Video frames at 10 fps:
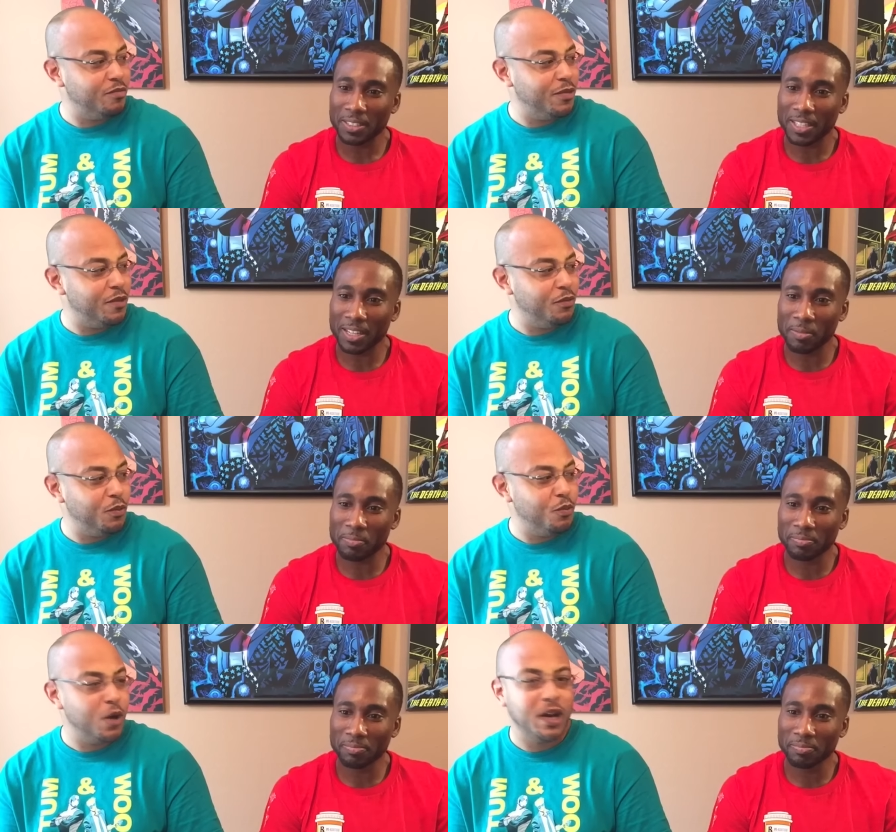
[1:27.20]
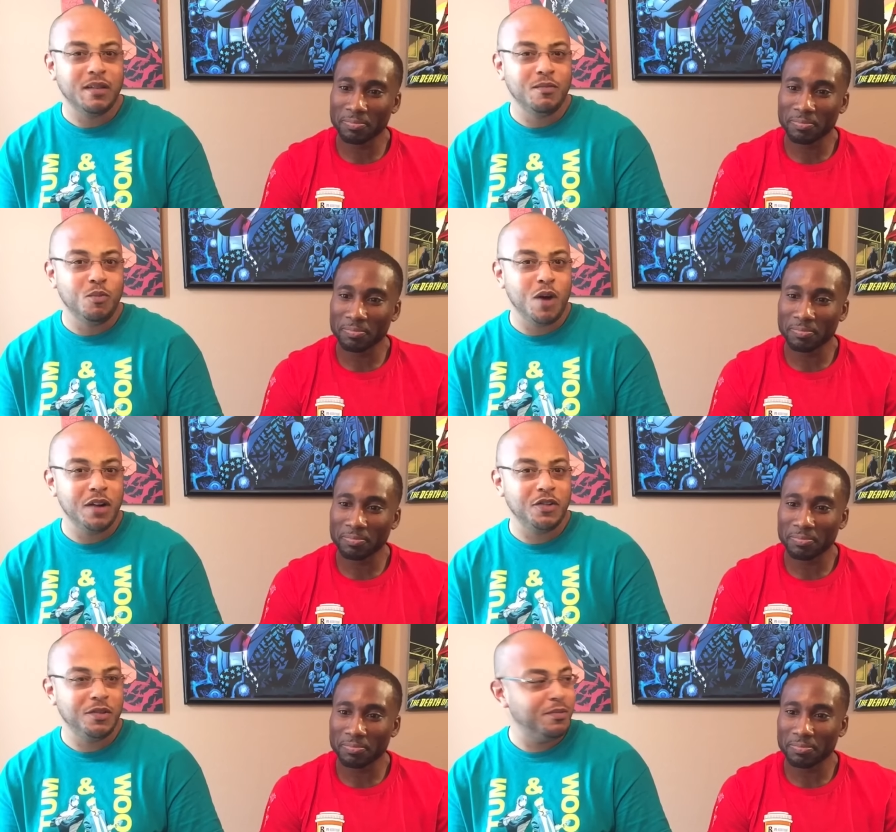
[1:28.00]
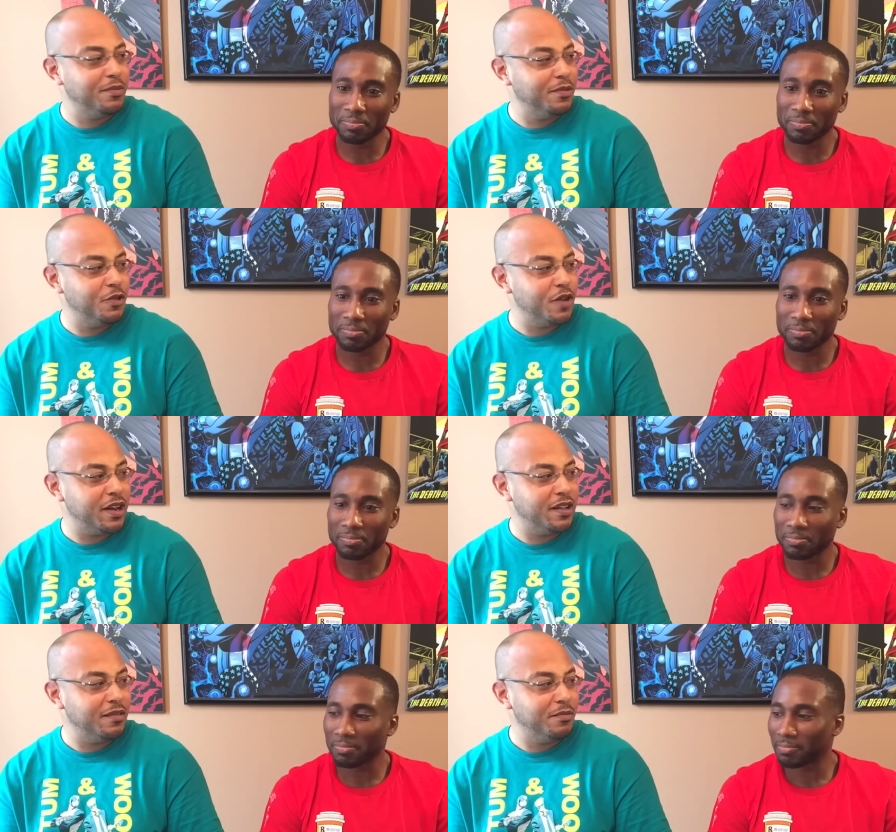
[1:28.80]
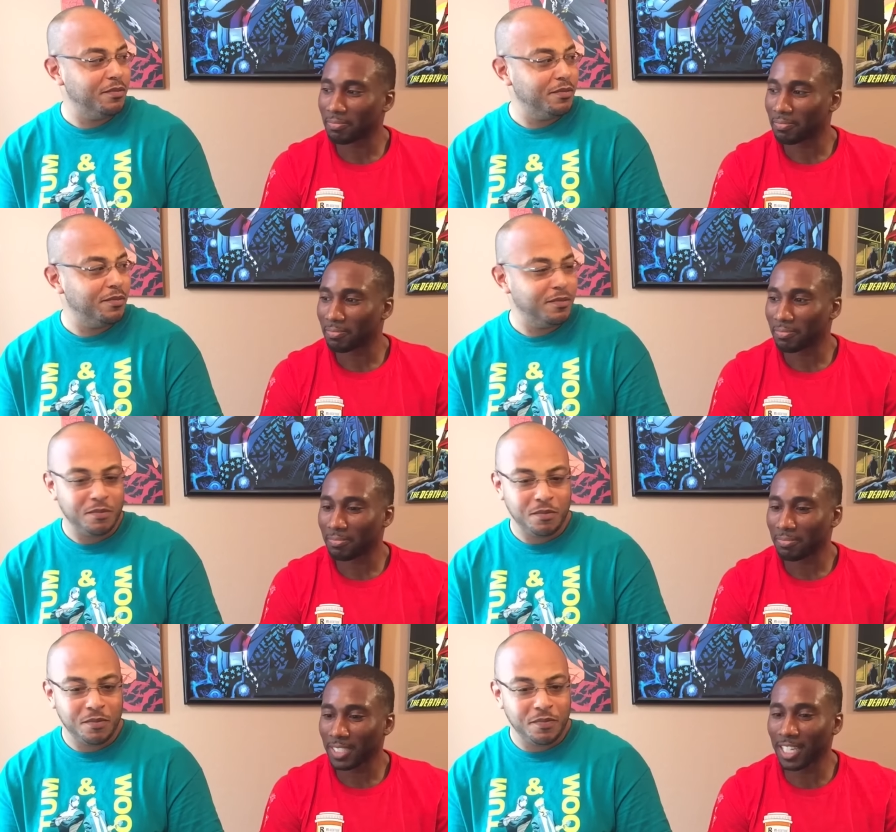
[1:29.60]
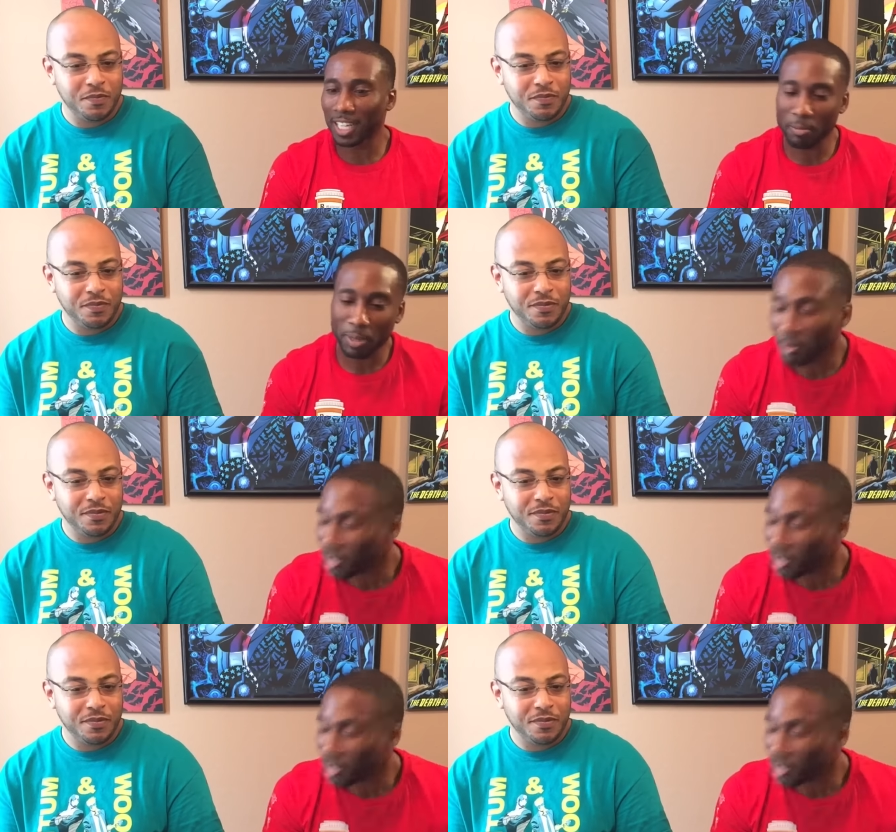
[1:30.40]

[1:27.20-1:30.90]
Speaker 1: um, want to watch Try to. Yeah, I'm, I'm